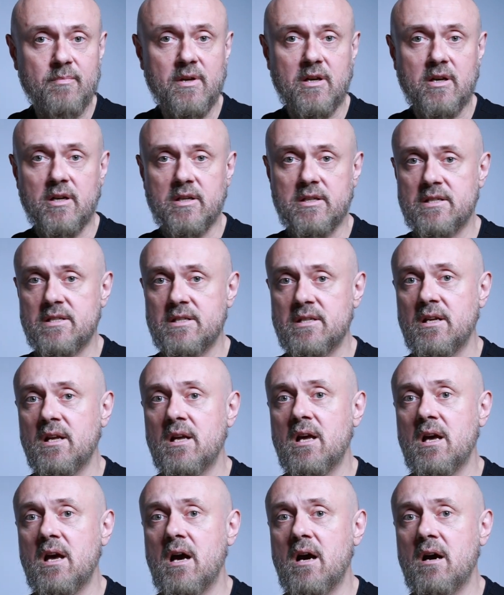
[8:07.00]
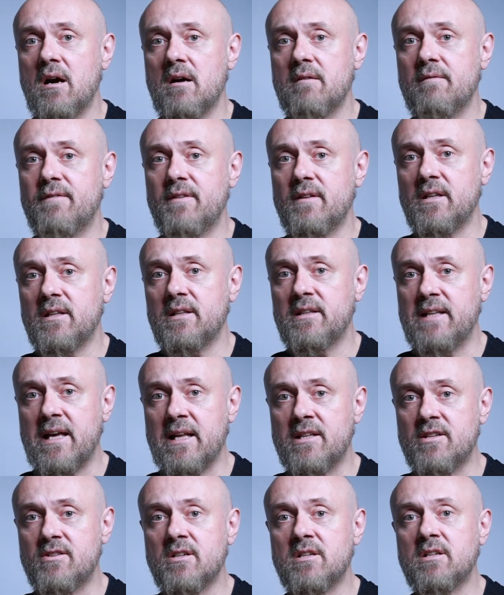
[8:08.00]
because
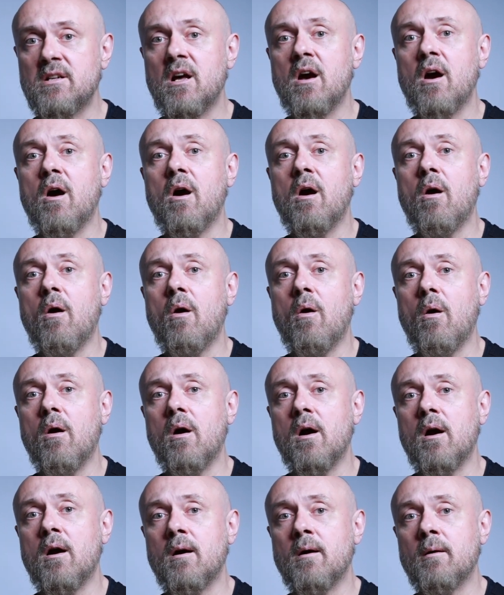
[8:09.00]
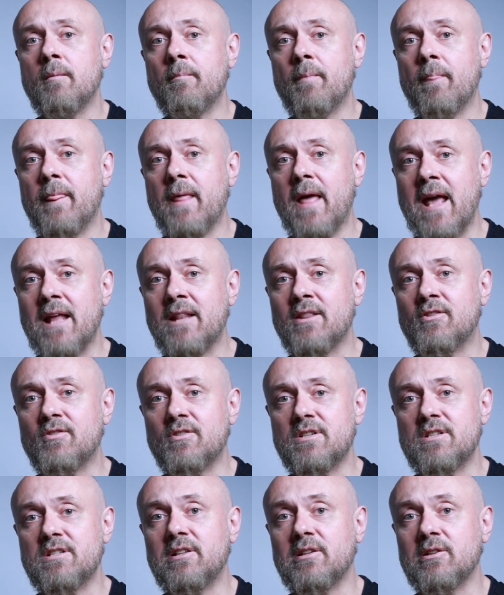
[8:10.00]
Phellodendron
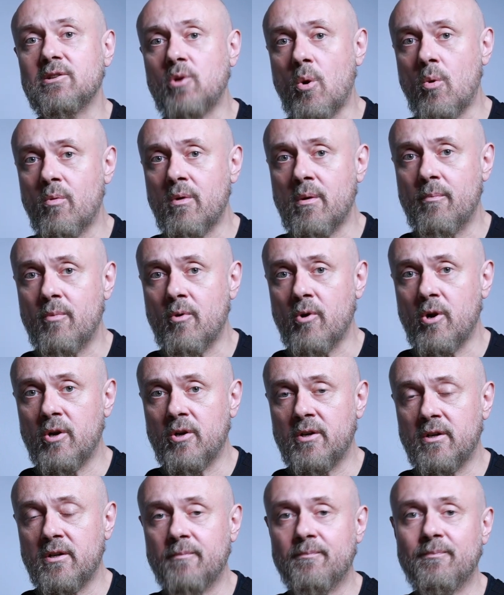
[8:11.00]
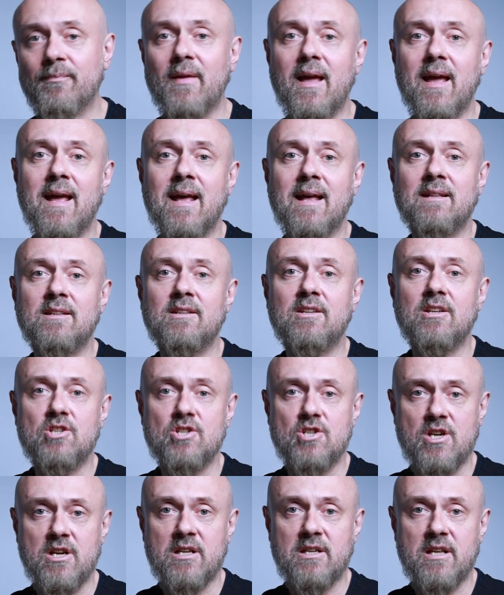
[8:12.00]
enters the lower burner, and the
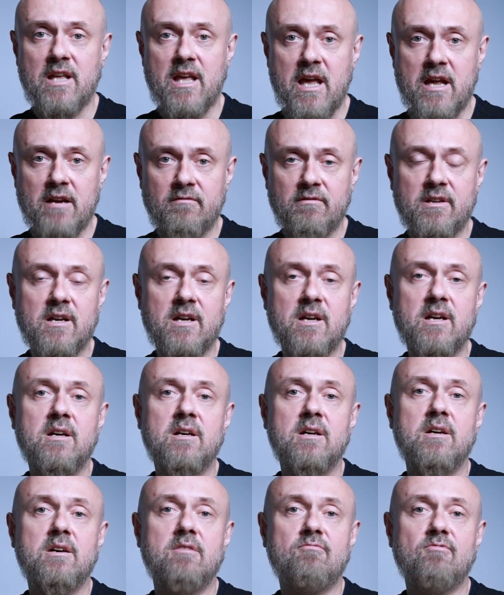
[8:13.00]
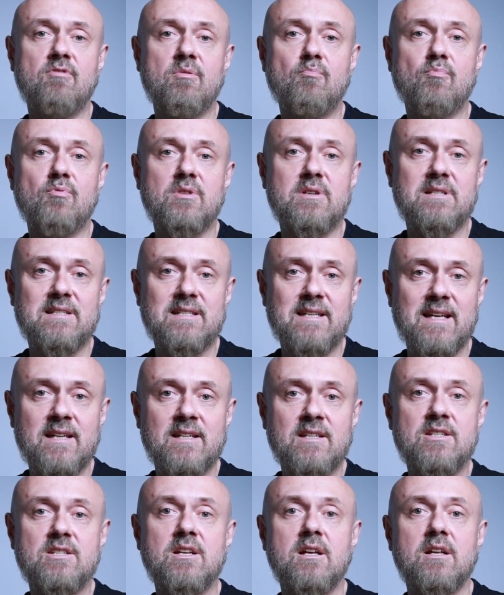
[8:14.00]
chin area
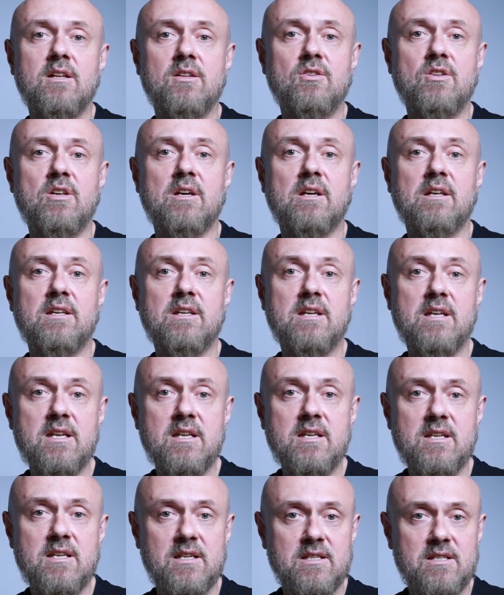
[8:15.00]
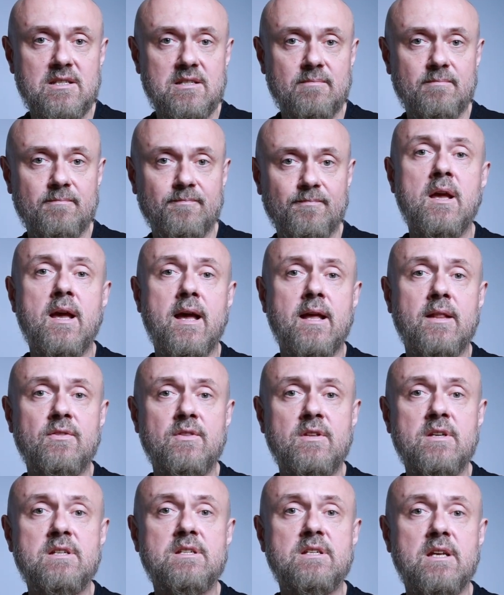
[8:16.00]
represents the kidneys.
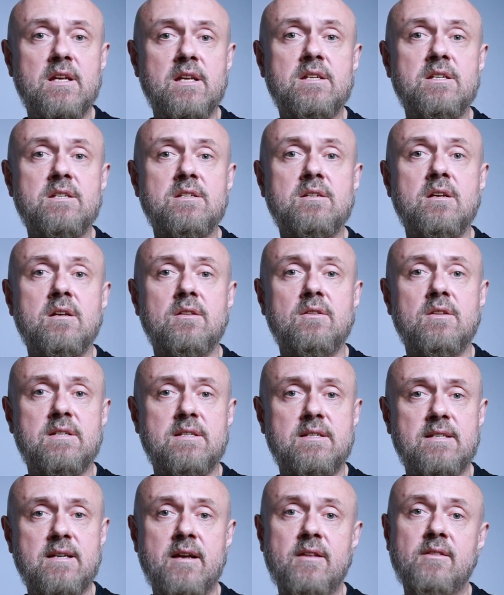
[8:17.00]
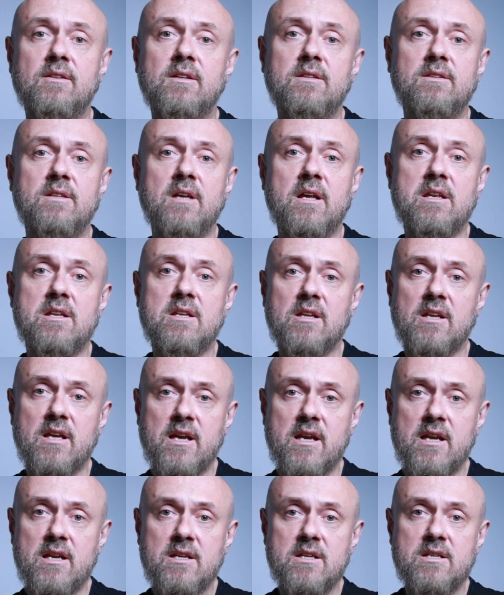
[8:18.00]
And this is the sign that the
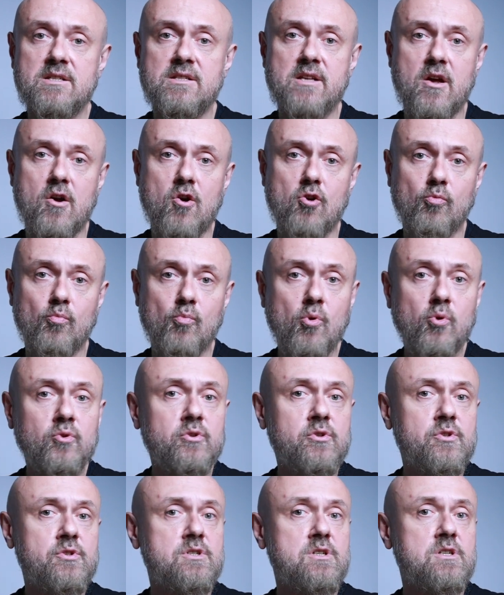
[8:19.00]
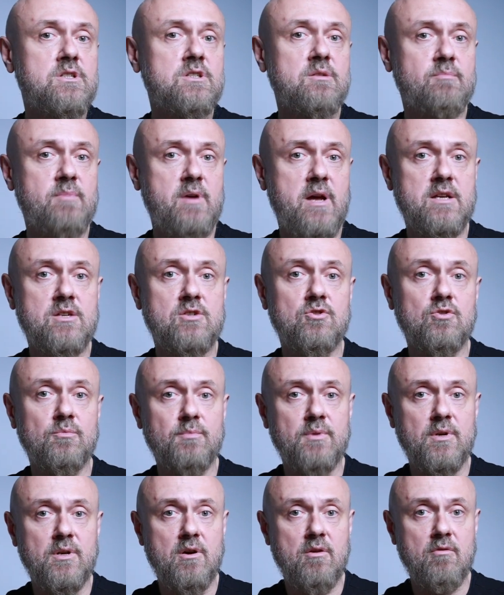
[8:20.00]
kidneys, the hormonal system, has to
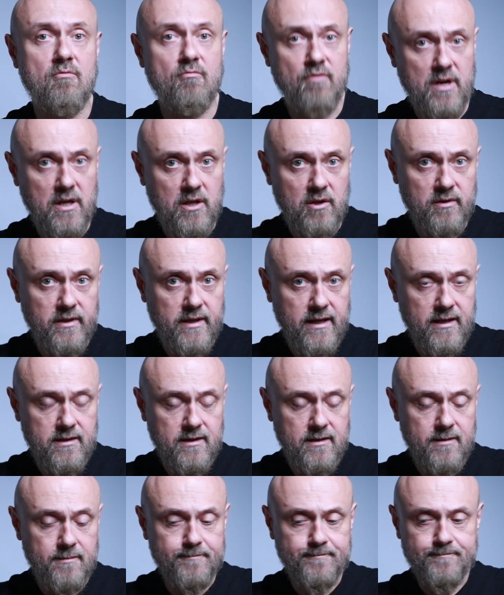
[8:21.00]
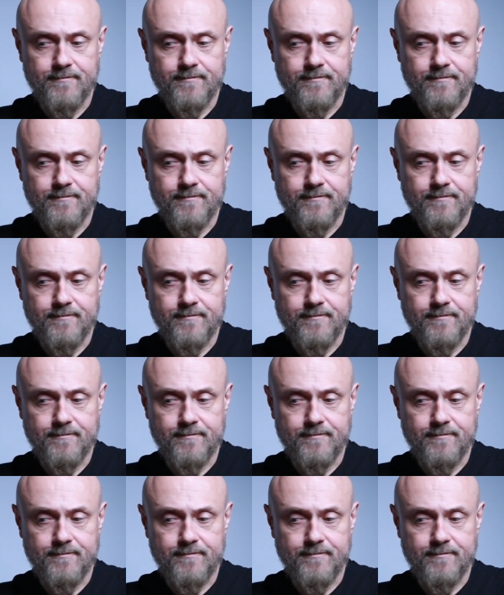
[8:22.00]
be regulated.